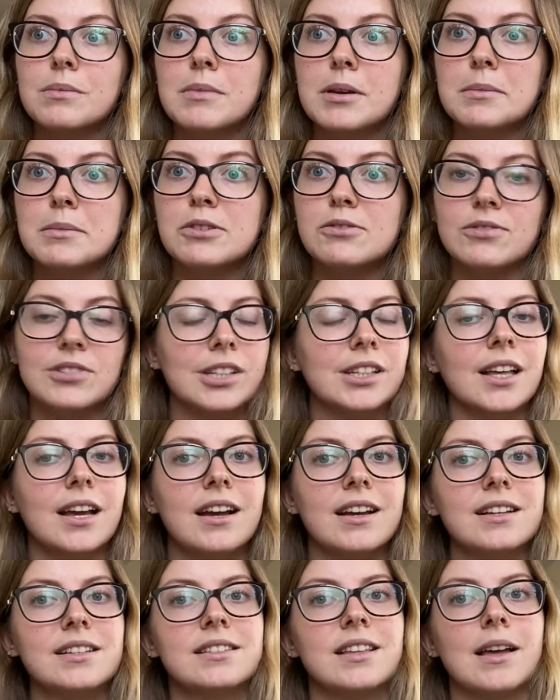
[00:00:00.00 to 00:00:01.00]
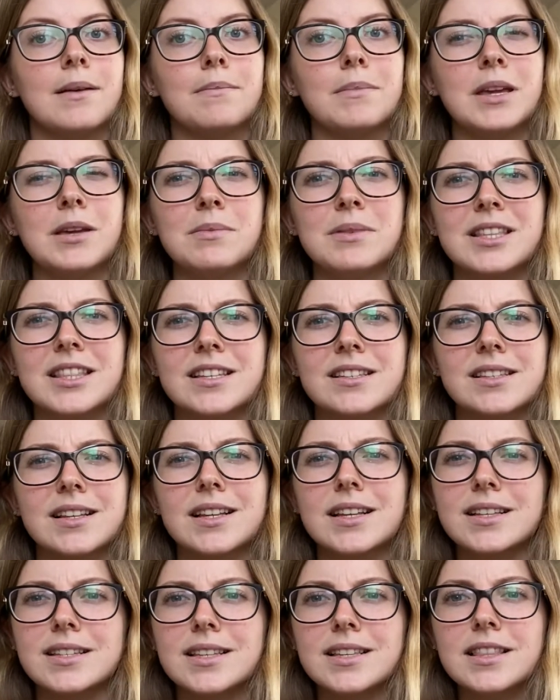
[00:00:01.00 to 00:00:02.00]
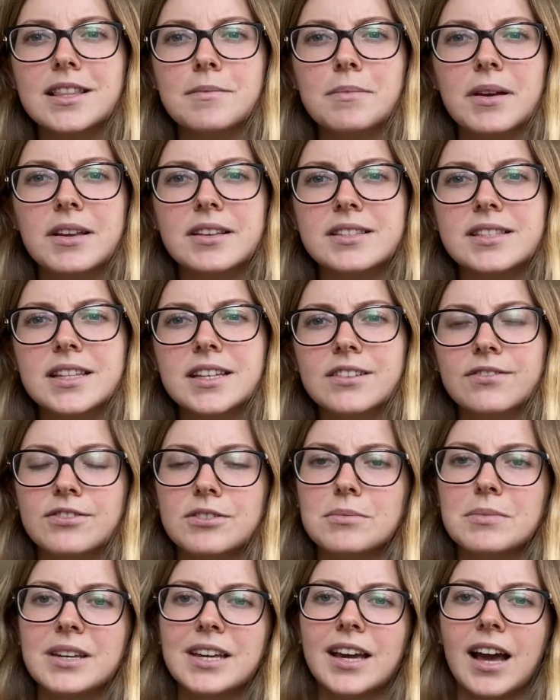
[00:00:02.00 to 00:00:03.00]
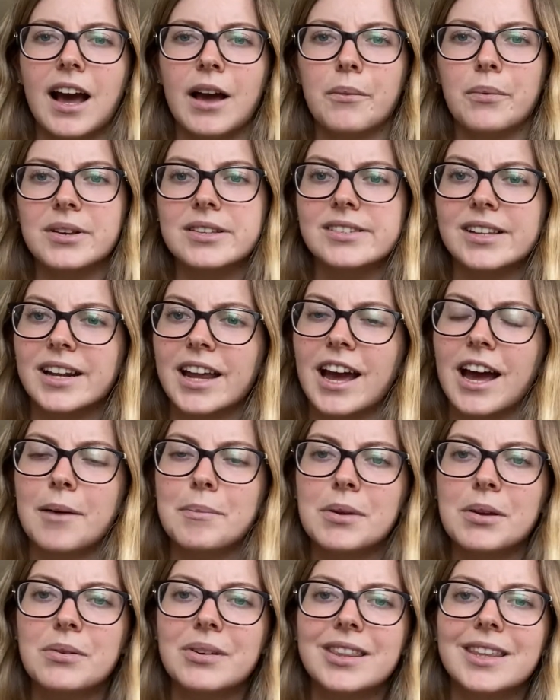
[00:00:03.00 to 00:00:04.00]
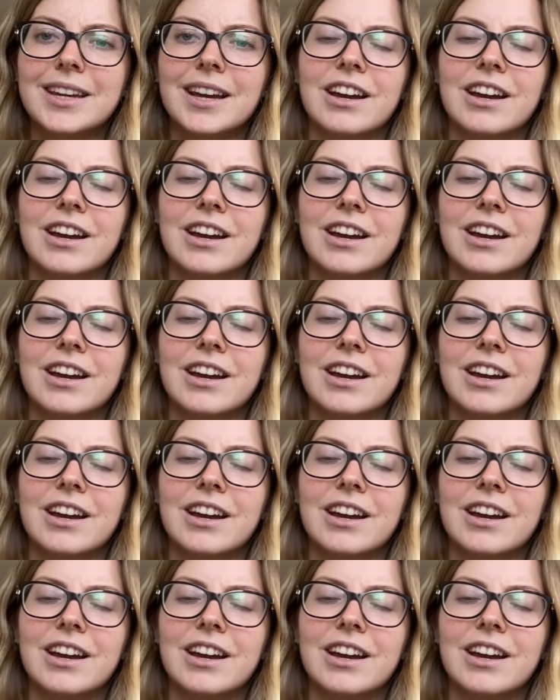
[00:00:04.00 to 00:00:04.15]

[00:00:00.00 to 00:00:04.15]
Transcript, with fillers: made me realize that maybe this isn't the best thing for me. I wasn't happy with it.